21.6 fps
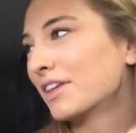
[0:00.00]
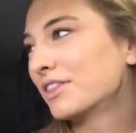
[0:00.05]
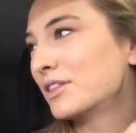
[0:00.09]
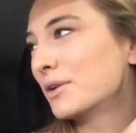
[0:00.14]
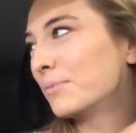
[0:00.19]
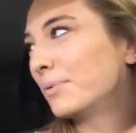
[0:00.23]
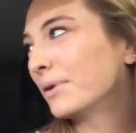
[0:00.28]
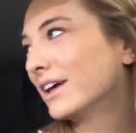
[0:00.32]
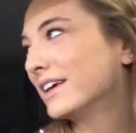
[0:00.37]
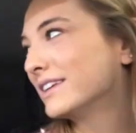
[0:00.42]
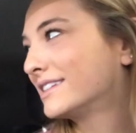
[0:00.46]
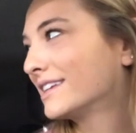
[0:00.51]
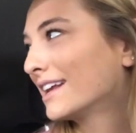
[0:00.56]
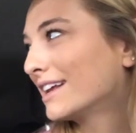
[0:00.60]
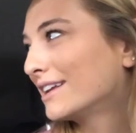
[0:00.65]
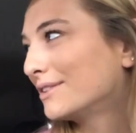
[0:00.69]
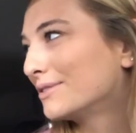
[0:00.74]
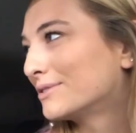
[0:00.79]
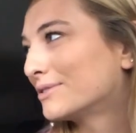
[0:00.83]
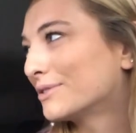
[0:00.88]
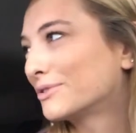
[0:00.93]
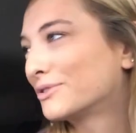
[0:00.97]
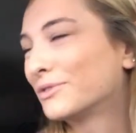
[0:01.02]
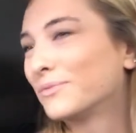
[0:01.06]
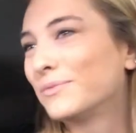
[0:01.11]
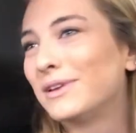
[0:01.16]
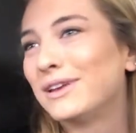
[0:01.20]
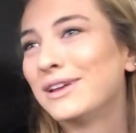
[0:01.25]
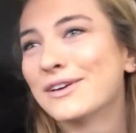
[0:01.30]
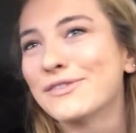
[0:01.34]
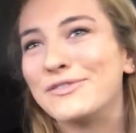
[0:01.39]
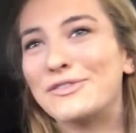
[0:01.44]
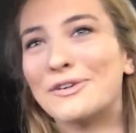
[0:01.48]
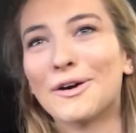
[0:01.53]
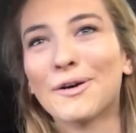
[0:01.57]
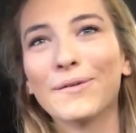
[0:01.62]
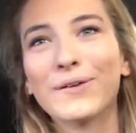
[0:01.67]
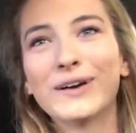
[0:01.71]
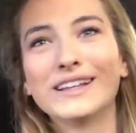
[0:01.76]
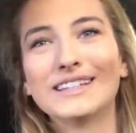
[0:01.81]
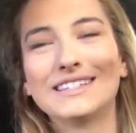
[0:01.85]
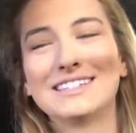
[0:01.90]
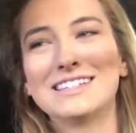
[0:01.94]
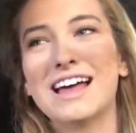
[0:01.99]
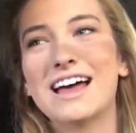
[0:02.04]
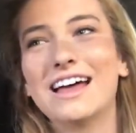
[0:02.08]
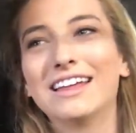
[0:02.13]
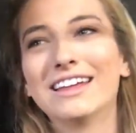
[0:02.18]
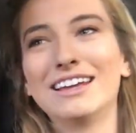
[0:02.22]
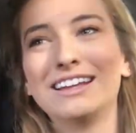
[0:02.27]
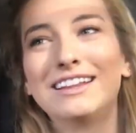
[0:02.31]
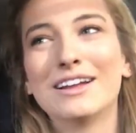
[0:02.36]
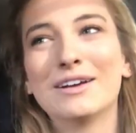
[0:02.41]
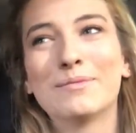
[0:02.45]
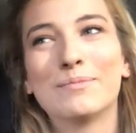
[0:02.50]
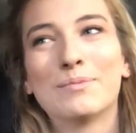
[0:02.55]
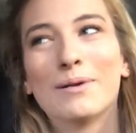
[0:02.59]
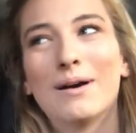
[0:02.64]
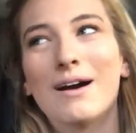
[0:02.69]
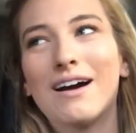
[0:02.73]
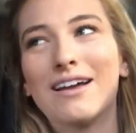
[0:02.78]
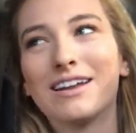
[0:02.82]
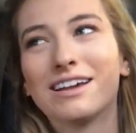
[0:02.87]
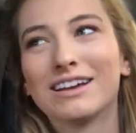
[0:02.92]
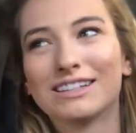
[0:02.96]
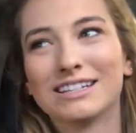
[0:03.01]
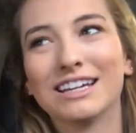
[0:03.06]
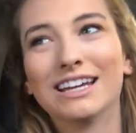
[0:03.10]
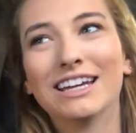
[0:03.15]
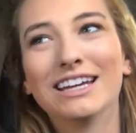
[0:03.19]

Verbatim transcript: the place that I do social media for was selling their product